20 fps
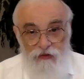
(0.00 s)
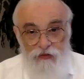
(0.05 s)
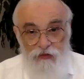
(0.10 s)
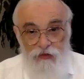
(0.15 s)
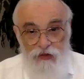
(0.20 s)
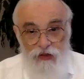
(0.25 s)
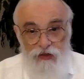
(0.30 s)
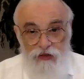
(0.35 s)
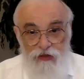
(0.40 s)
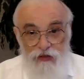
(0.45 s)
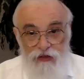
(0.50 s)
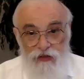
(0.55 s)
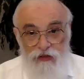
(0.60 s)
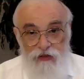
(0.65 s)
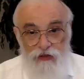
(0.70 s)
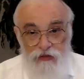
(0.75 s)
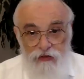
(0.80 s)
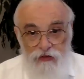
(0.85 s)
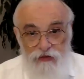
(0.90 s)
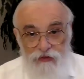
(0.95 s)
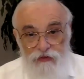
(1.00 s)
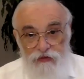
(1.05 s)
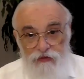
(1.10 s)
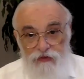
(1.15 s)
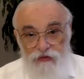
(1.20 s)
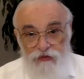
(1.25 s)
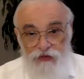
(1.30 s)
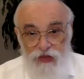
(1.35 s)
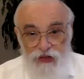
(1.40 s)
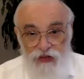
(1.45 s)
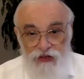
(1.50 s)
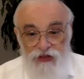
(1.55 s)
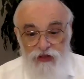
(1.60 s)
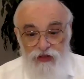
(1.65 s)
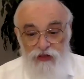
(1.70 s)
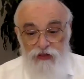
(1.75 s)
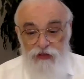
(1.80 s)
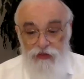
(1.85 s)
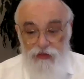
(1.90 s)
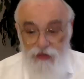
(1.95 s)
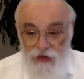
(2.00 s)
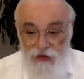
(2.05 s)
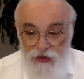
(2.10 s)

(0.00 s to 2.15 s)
means veers it.